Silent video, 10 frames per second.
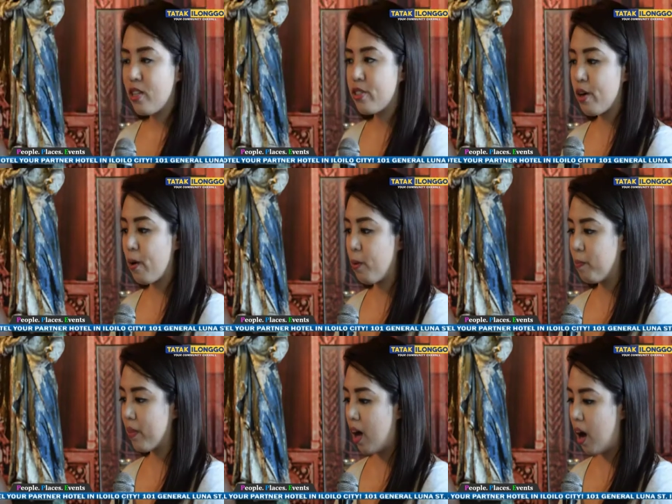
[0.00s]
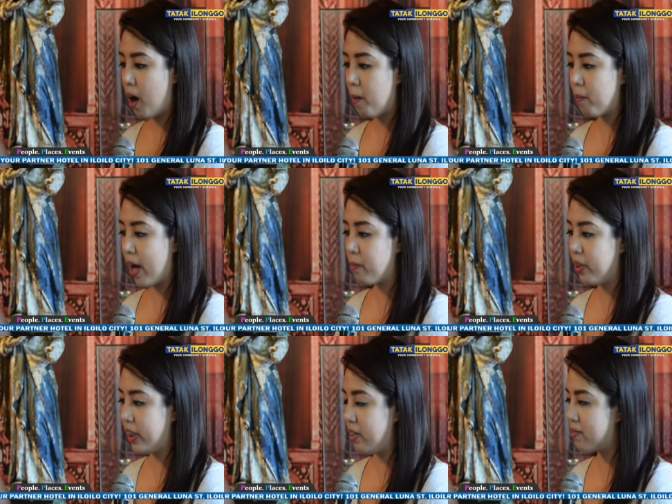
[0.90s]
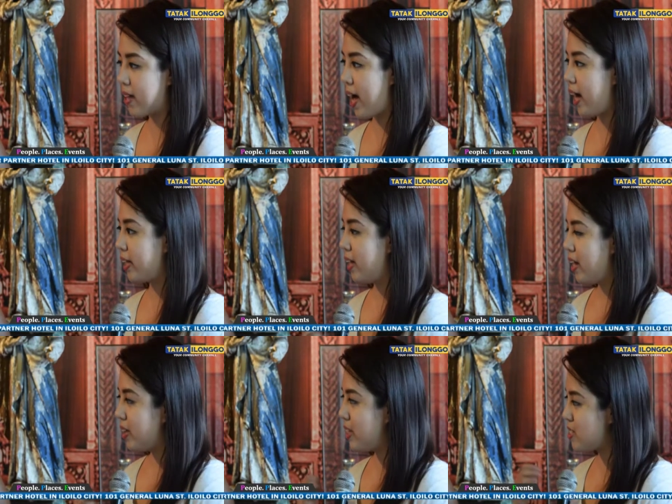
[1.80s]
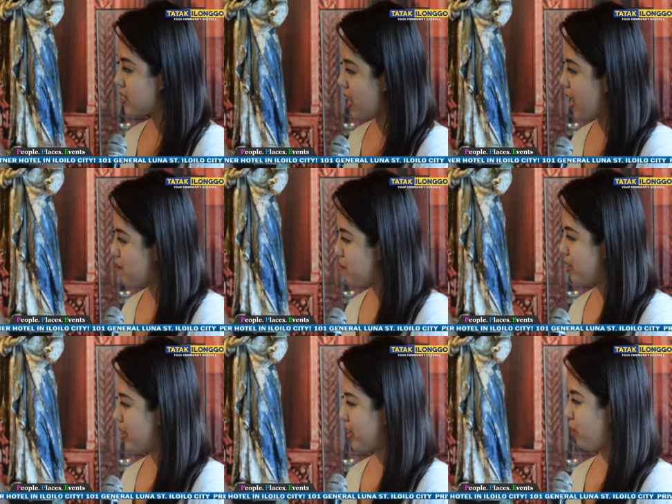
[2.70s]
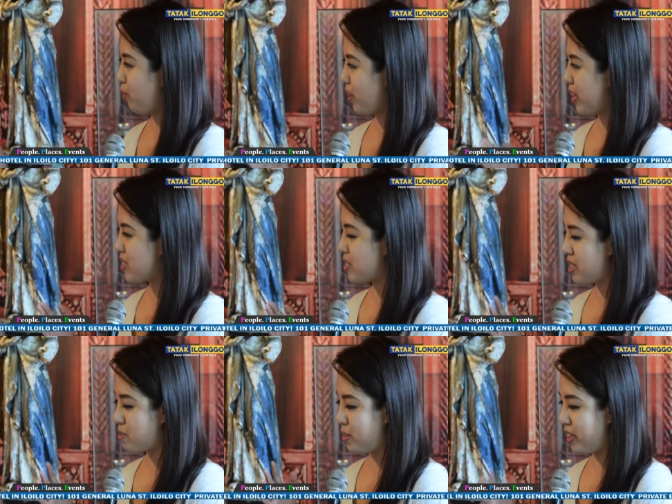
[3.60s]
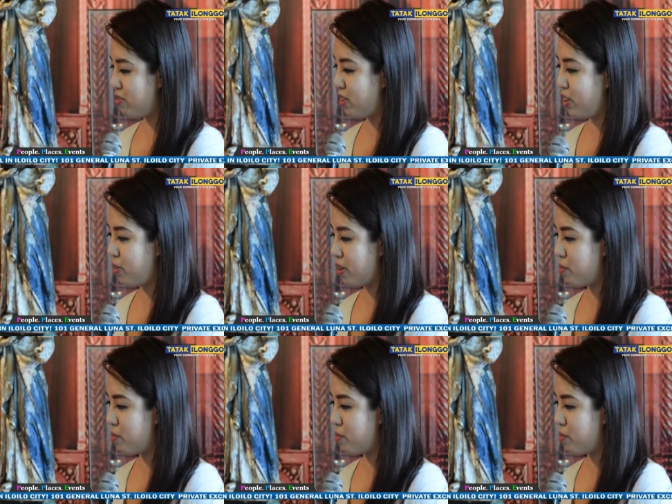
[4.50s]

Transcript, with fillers: So um, I believe that this time that the Lord is, has been giving you an